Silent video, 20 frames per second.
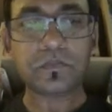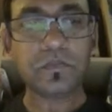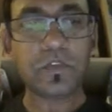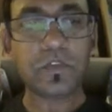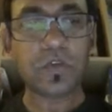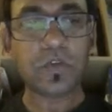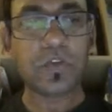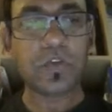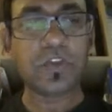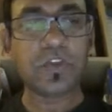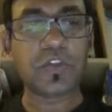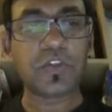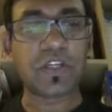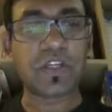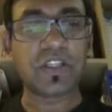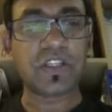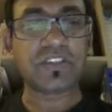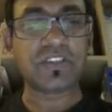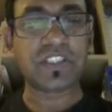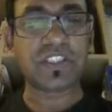withdraw,
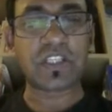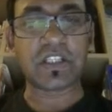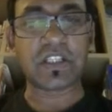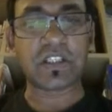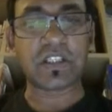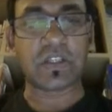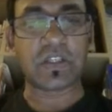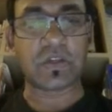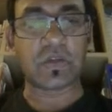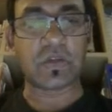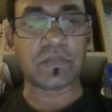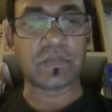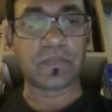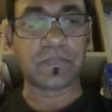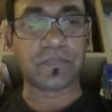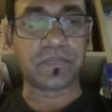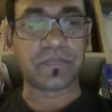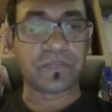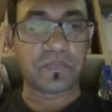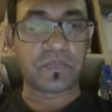and check your
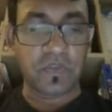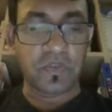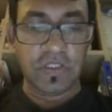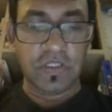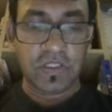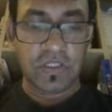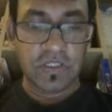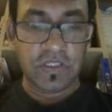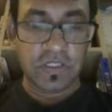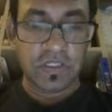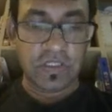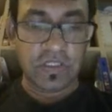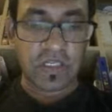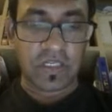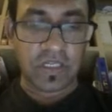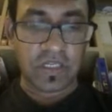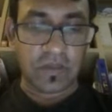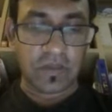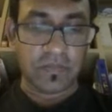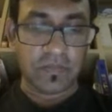
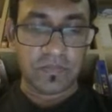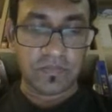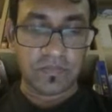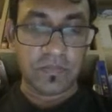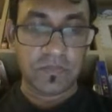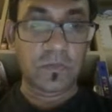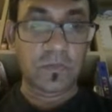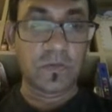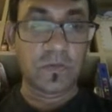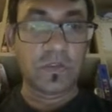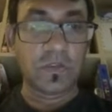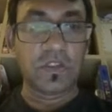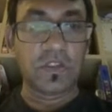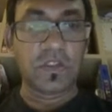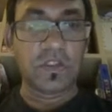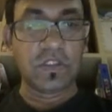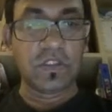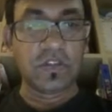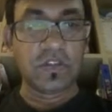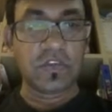Ethereum.
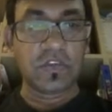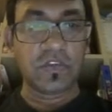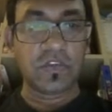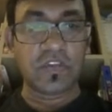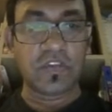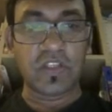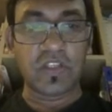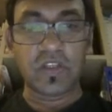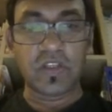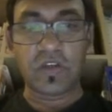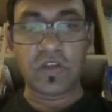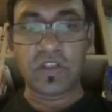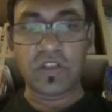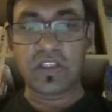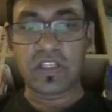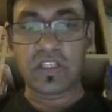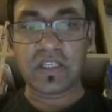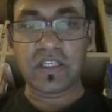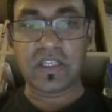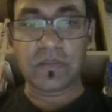So see your
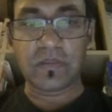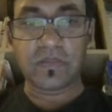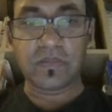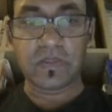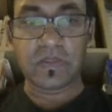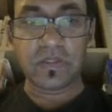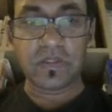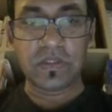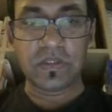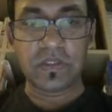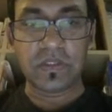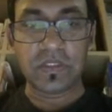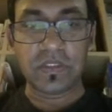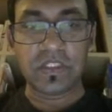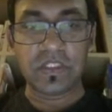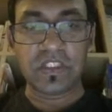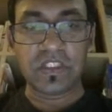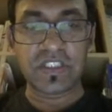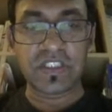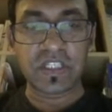Ethereum,
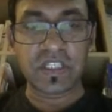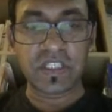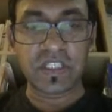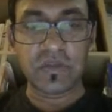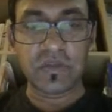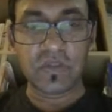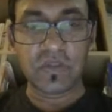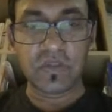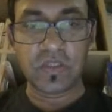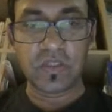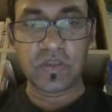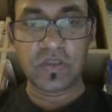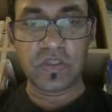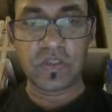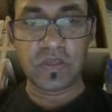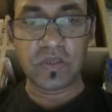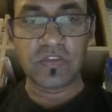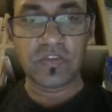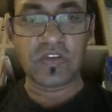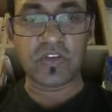initially you'd
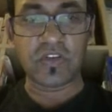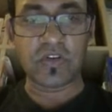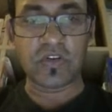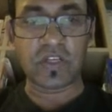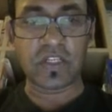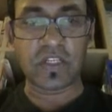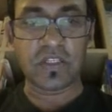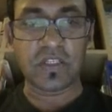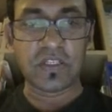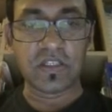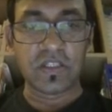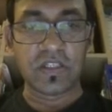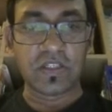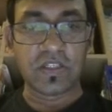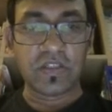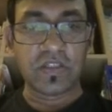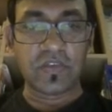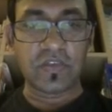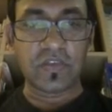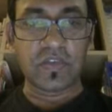have 0, right?
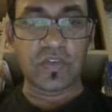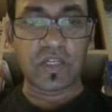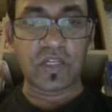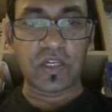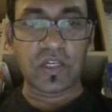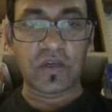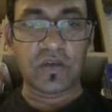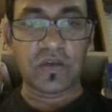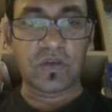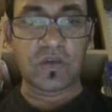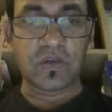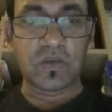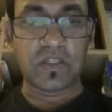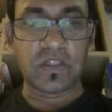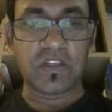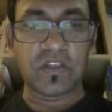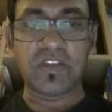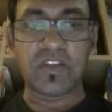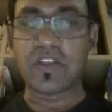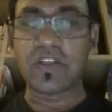So now
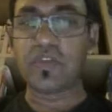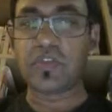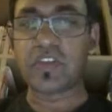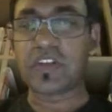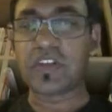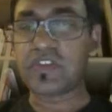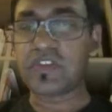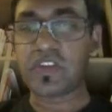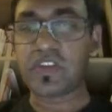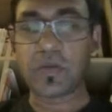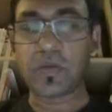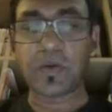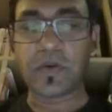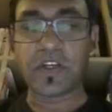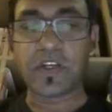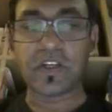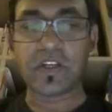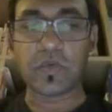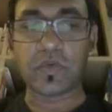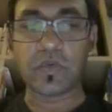let's say you send
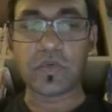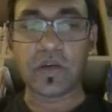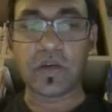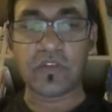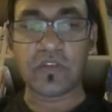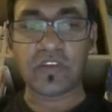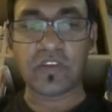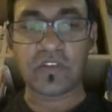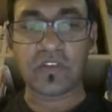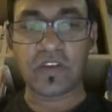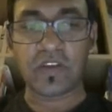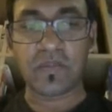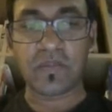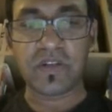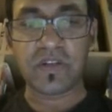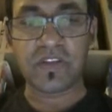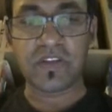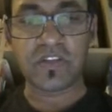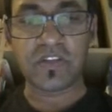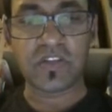0.2, after 5
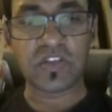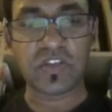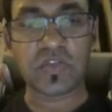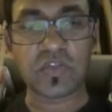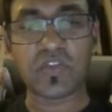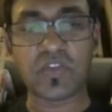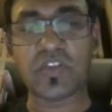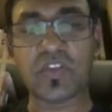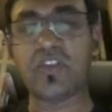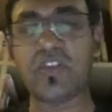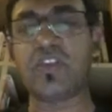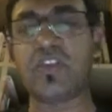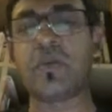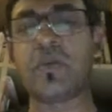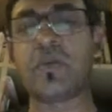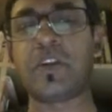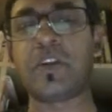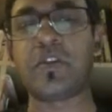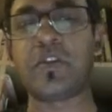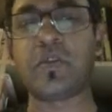minutes you should see
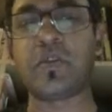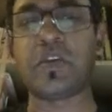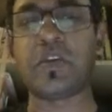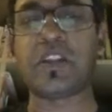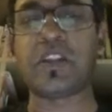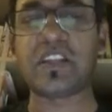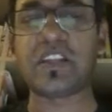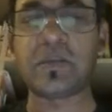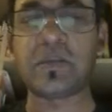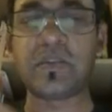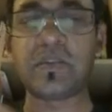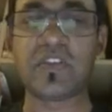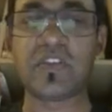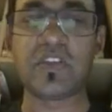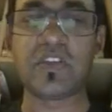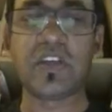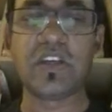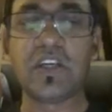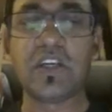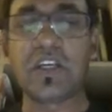0.2 here. That means
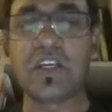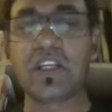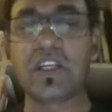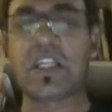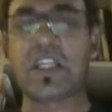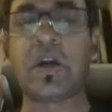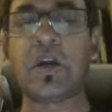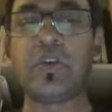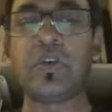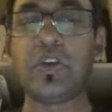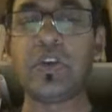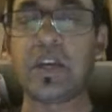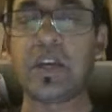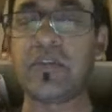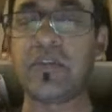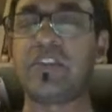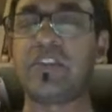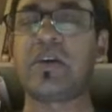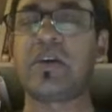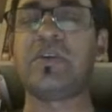now you have
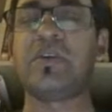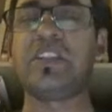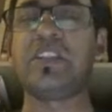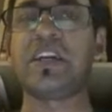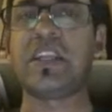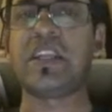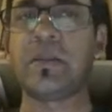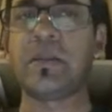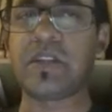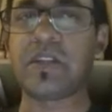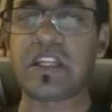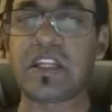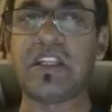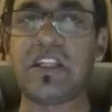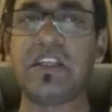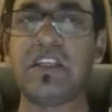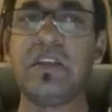some Ethereum ready